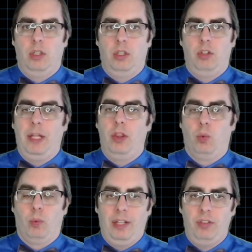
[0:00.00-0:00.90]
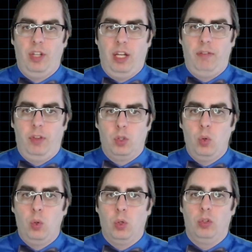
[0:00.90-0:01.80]
spend the rest of the
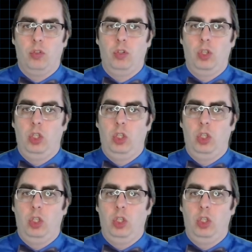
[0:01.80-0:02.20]
course